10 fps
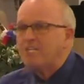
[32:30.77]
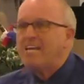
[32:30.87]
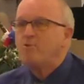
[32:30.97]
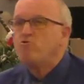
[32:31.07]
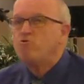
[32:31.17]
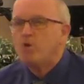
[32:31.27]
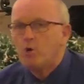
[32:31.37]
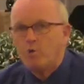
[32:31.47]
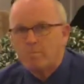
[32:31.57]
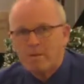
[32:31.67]

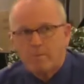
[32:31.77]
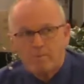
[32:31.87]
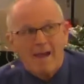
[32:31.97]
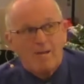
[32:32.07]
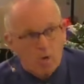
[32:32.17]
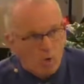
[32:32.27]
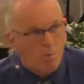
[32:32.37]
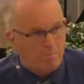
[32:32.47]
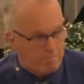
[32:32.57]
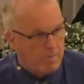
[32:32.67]
knew the people back
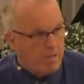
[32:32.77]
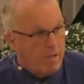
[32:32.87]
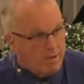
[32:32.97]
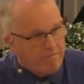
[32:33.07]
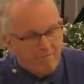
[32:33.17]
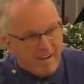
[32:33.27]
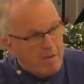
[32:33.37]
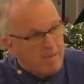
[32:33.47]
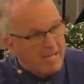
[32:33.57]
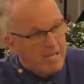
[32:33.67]
home,
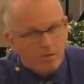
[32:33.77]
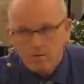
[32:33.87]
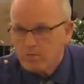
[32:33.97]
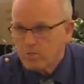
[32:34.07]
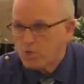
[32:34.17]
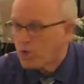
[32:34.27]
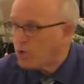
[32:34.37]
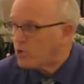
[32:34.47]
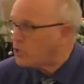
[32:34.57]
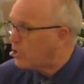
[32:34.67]
family,
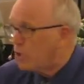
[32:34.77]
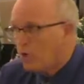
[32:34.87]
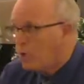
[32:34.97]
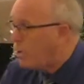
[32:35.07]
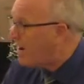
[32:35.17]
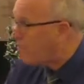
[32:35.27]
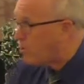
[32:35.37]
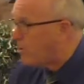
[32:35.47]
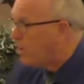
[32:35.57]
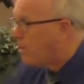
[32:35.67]
church,
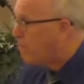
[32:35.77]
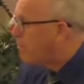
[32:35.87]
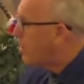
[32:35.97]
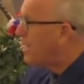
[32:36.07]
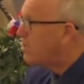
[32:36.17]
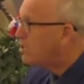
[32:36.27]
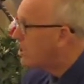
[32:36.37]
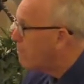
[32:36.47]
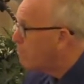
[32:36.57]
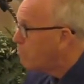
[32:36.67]
whoever, friends,
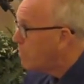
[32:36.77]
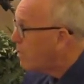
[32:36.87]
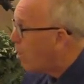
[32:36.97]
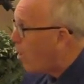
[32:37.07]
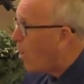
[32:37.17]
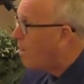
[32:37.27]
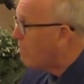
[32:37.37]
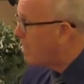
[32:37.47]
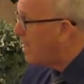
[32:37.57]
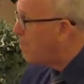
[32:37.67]
all of them